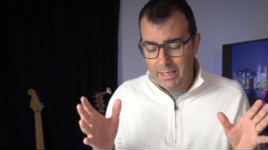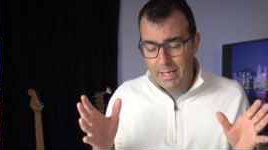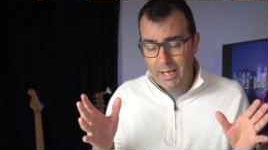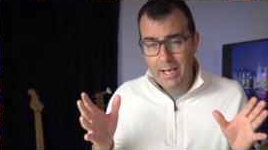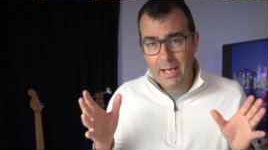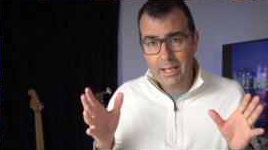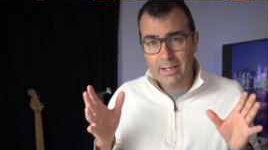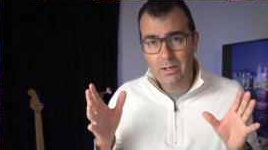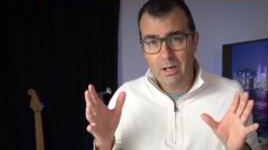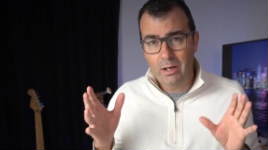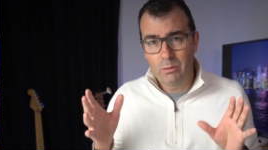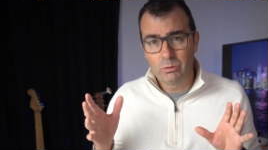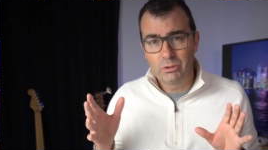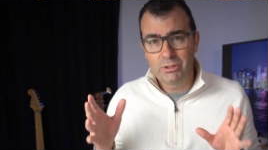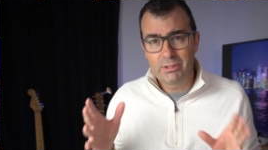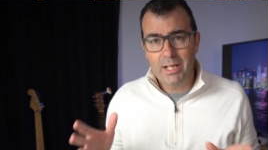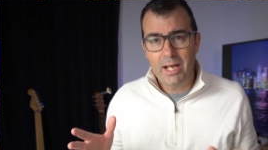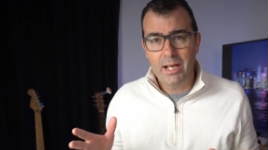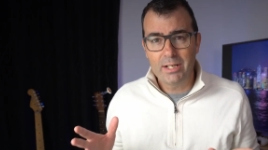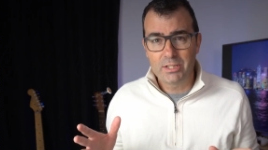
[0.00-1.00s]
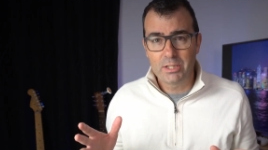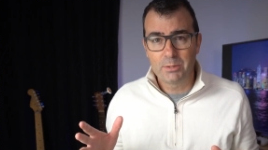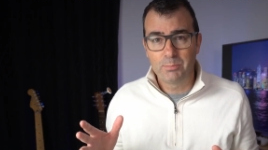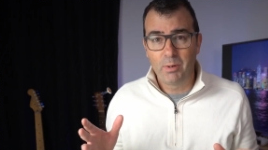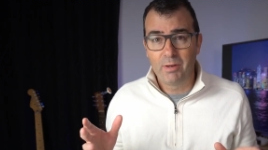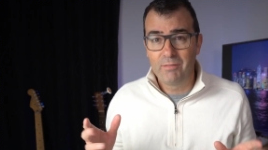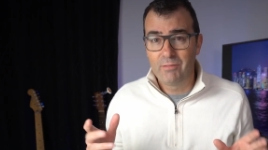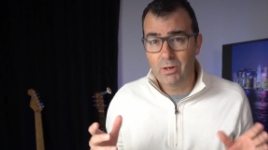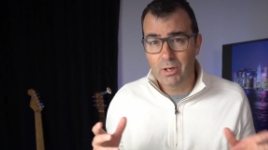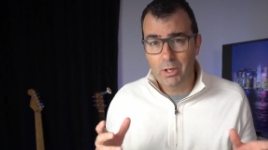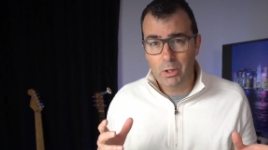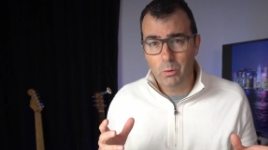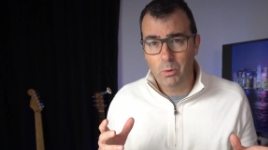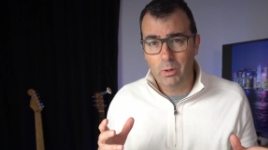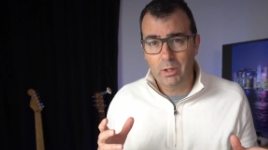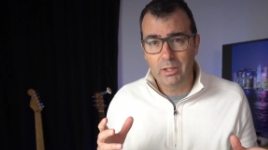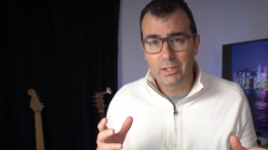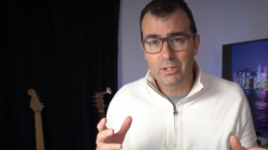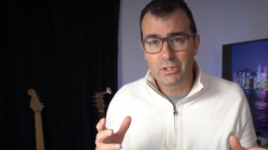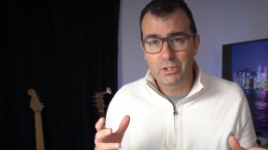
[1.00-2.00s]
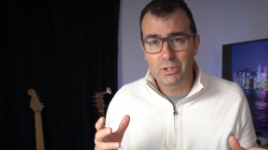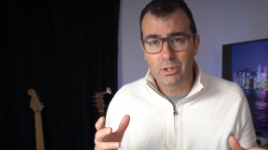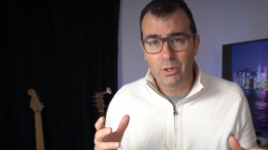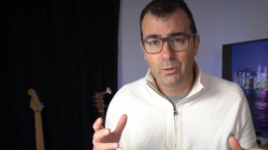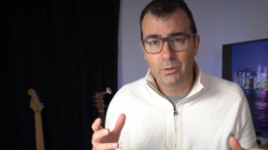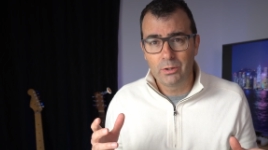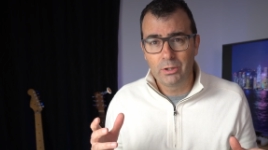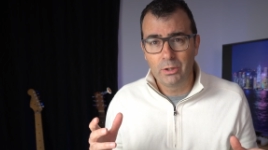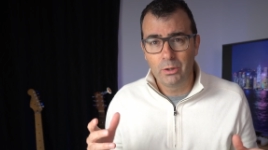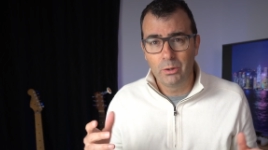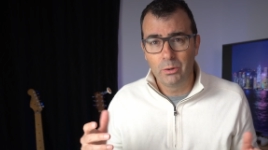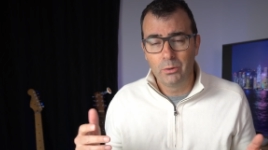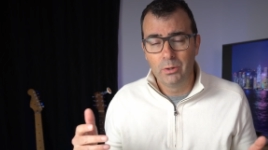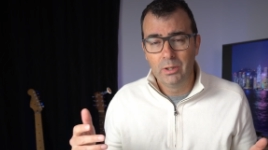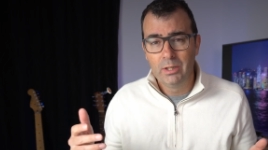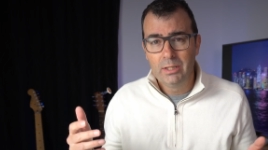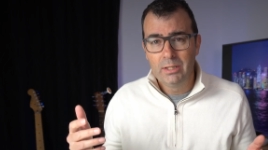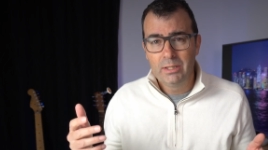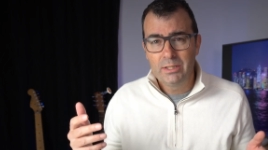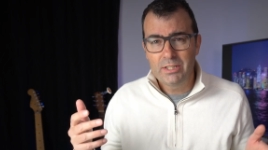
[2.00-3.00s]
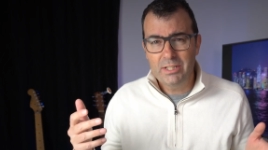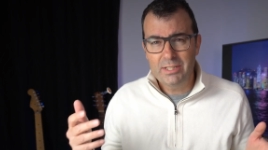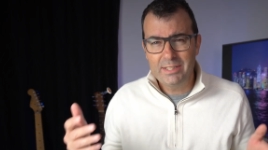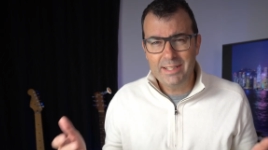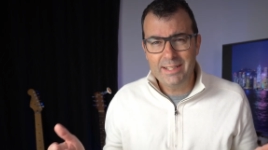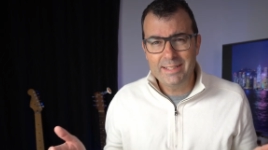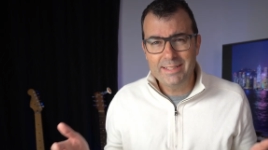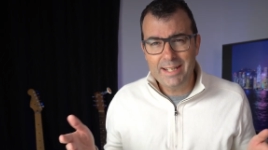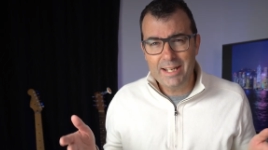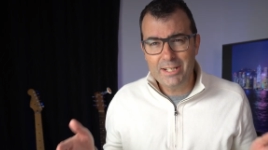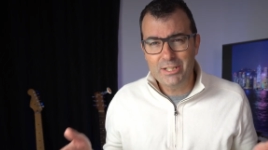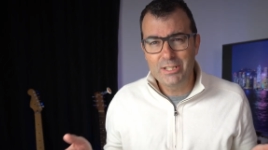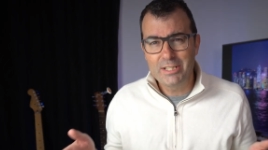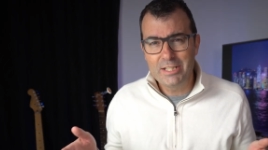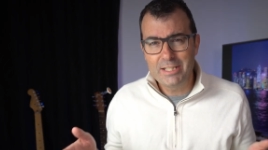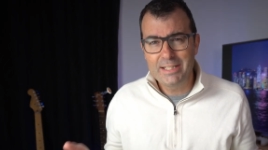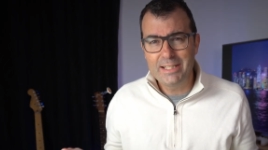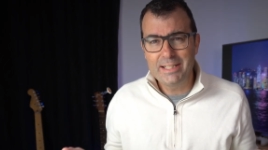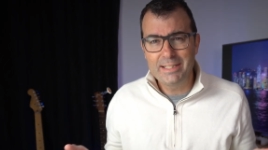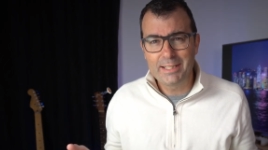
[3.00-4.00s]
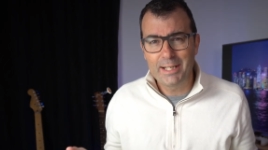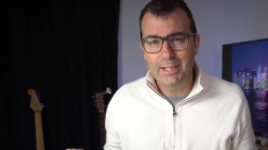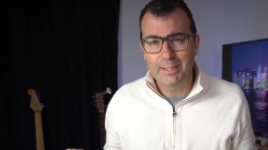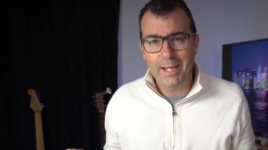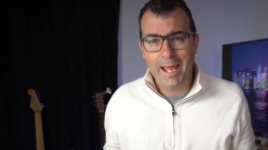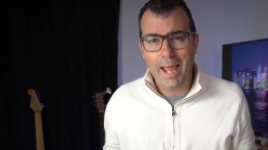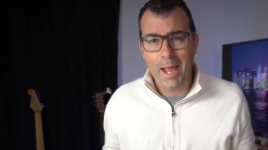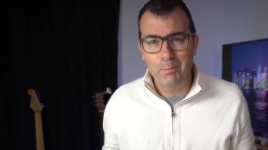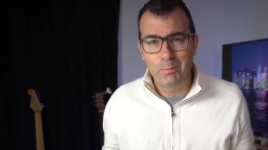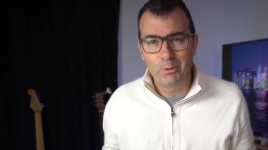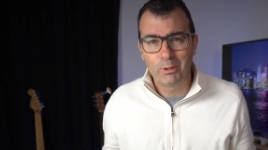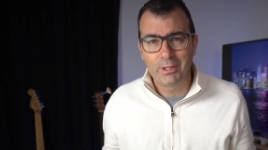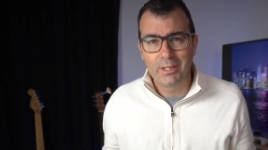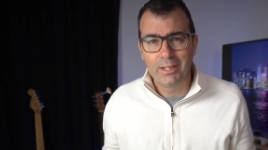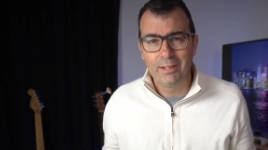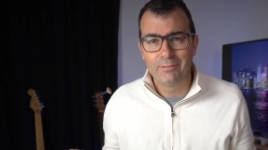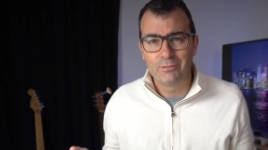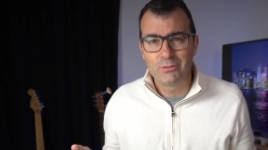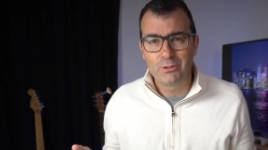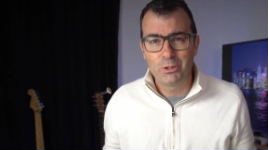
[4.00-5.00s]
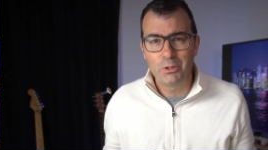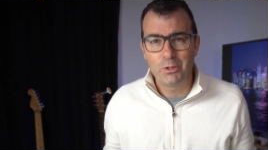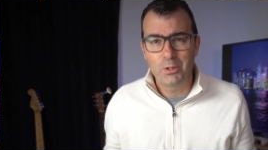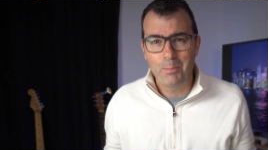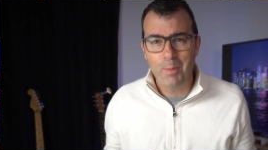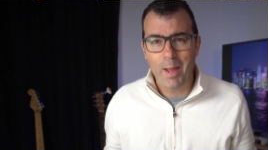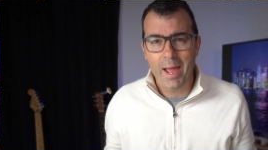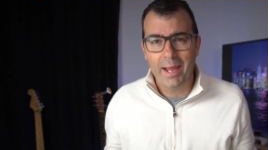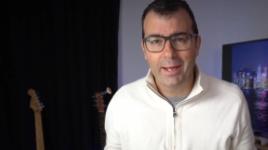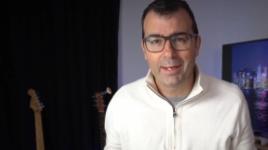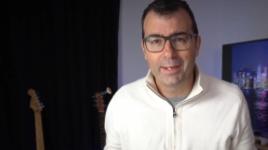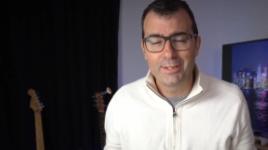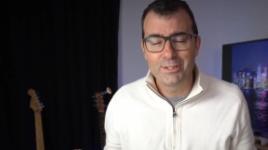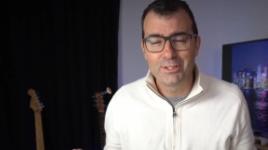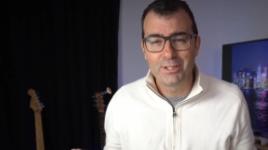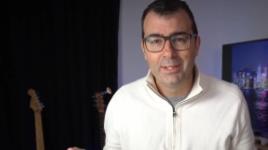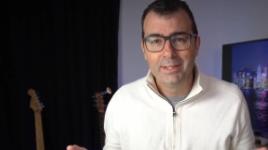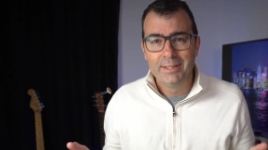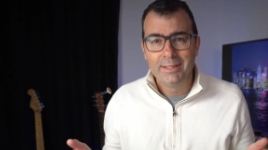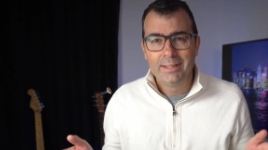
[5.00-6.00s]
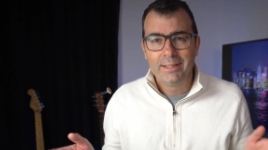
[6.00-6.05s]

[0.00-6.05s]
And I will start just by very quickly showing you just the attention to detail that Apple give to the package.